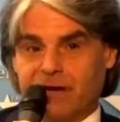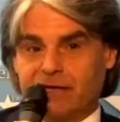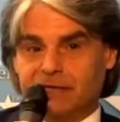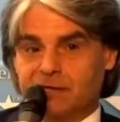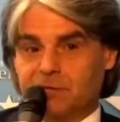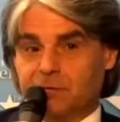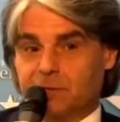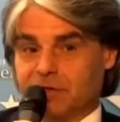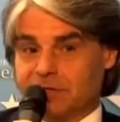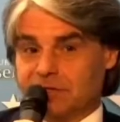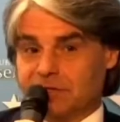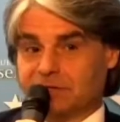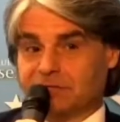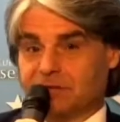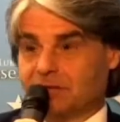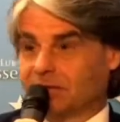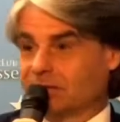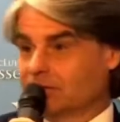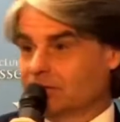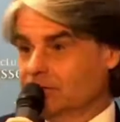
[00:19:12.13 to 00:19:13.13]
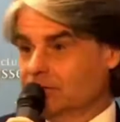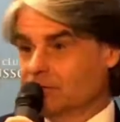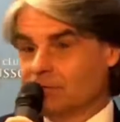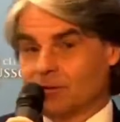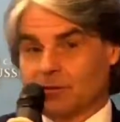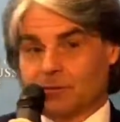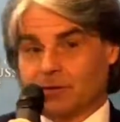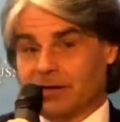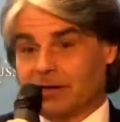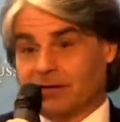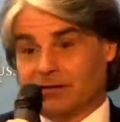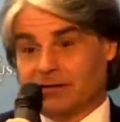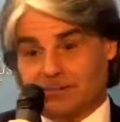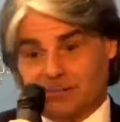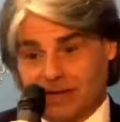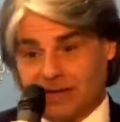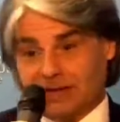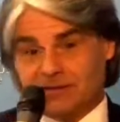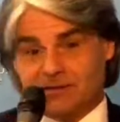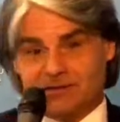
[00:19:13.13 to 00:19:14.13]
created by Slavonic Europe,
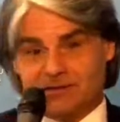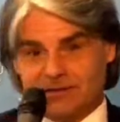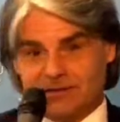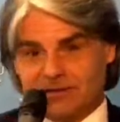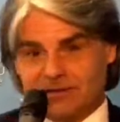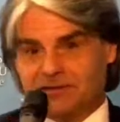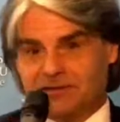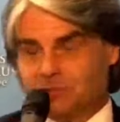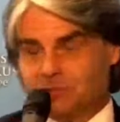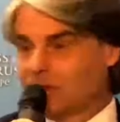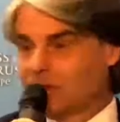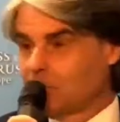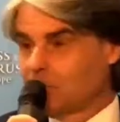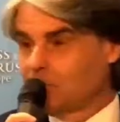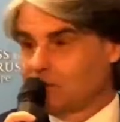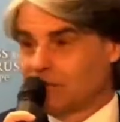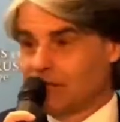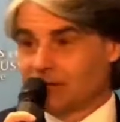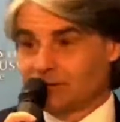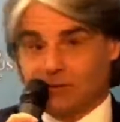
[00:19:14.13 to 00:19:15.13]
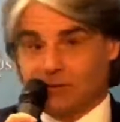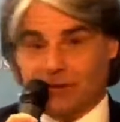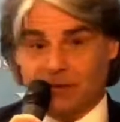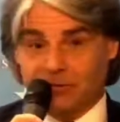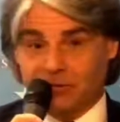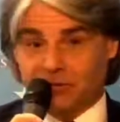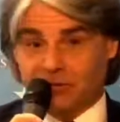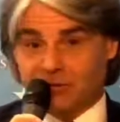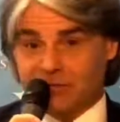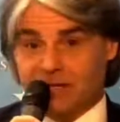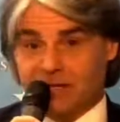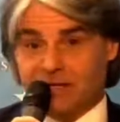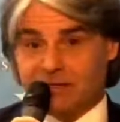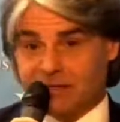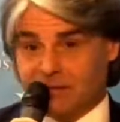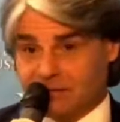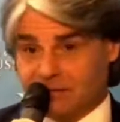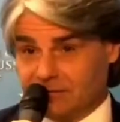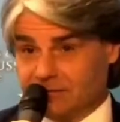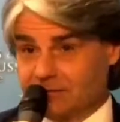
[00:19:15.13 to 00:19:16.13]
and that's what I would like to
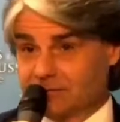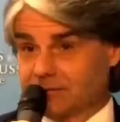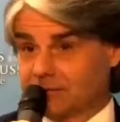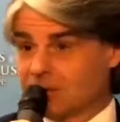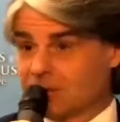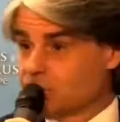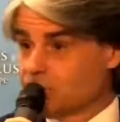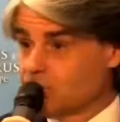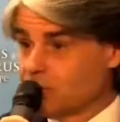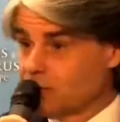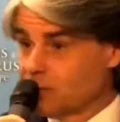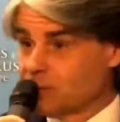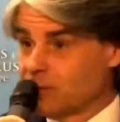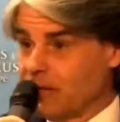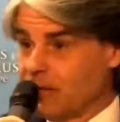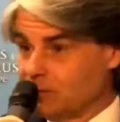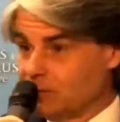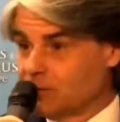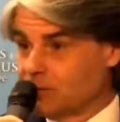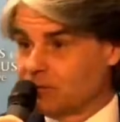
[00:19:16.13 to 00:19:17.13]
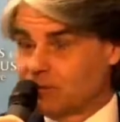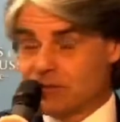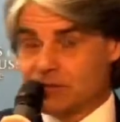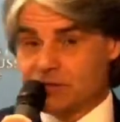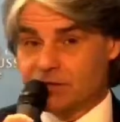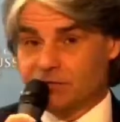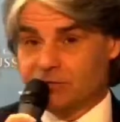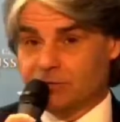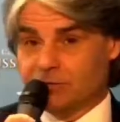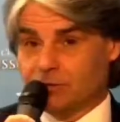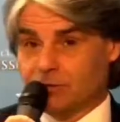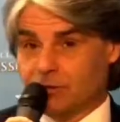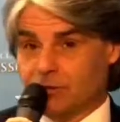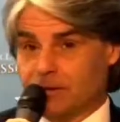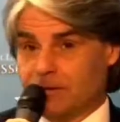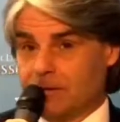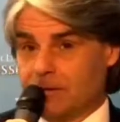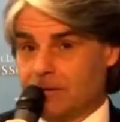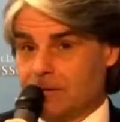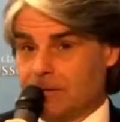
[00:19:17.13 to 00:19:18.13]
emphasize and express my admiration
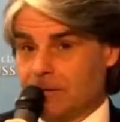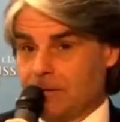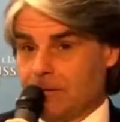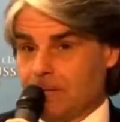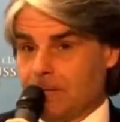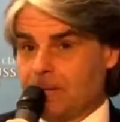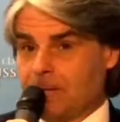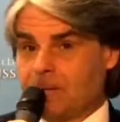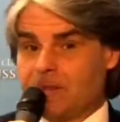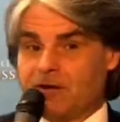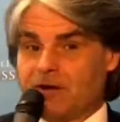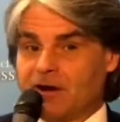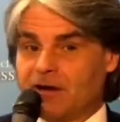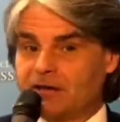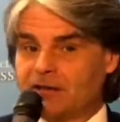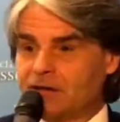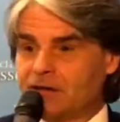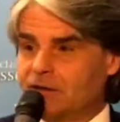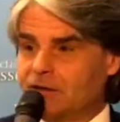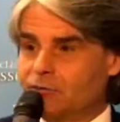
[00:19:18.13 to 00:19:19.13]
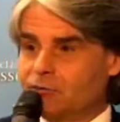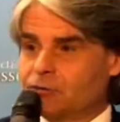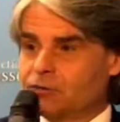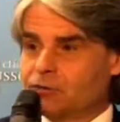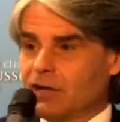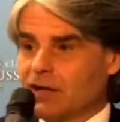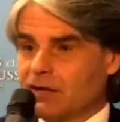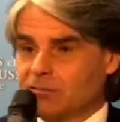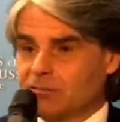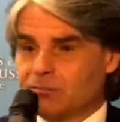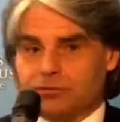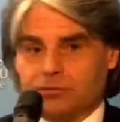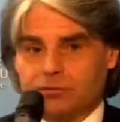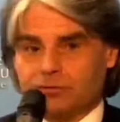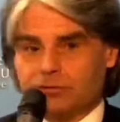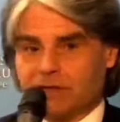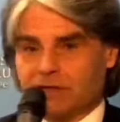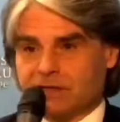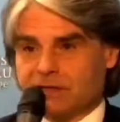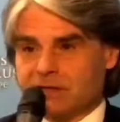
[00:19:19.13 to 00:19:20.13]
for. There are different other
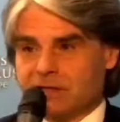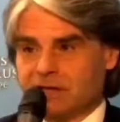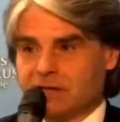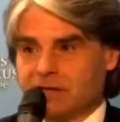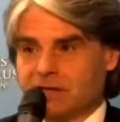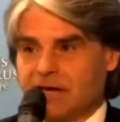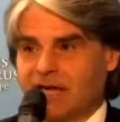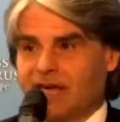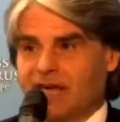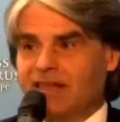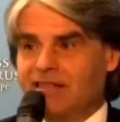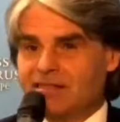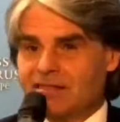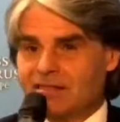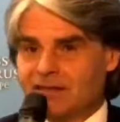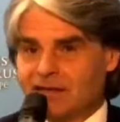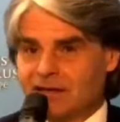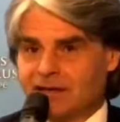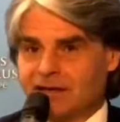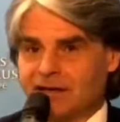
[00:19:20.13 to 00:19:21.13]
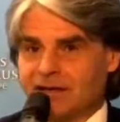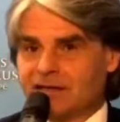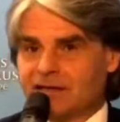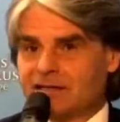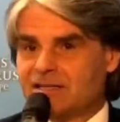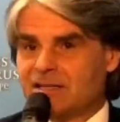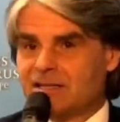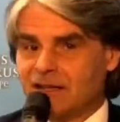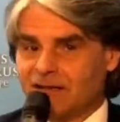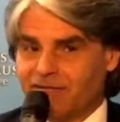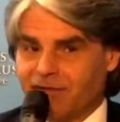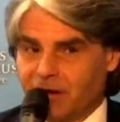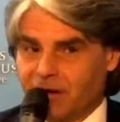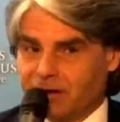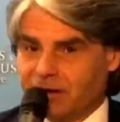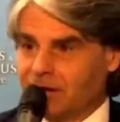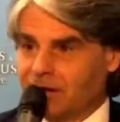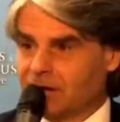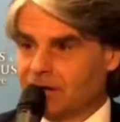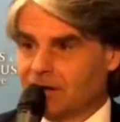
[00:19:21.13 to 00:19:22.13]
projects in the
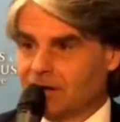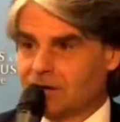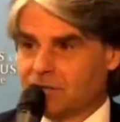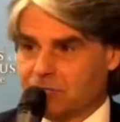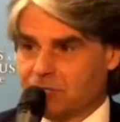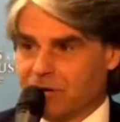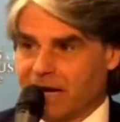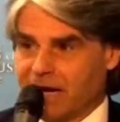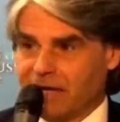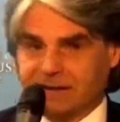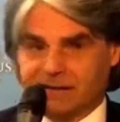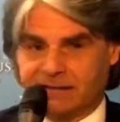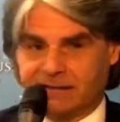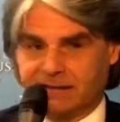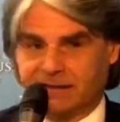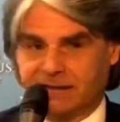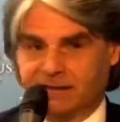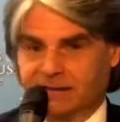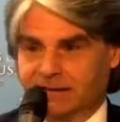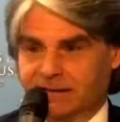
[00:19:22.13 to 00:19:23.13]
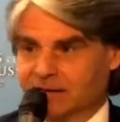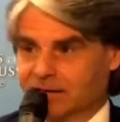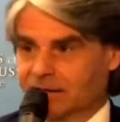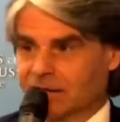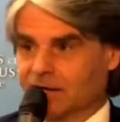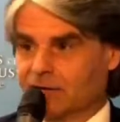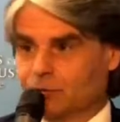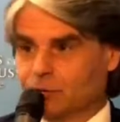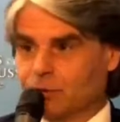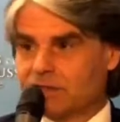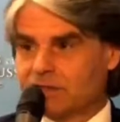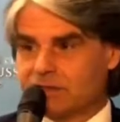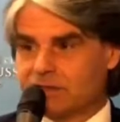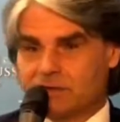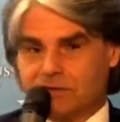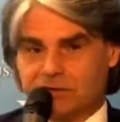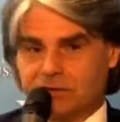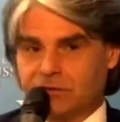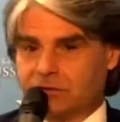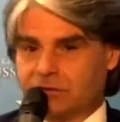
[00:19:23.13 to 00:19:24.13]
Slavonic reality of
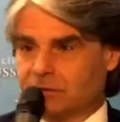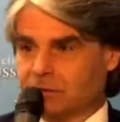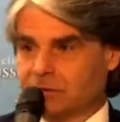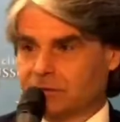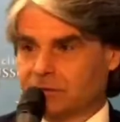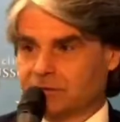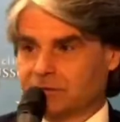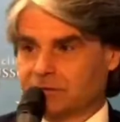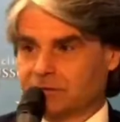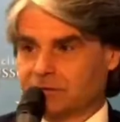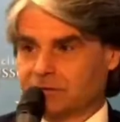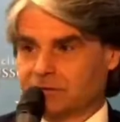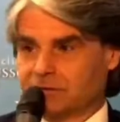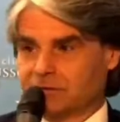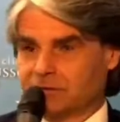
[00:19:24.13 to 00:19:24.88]
Western Europe.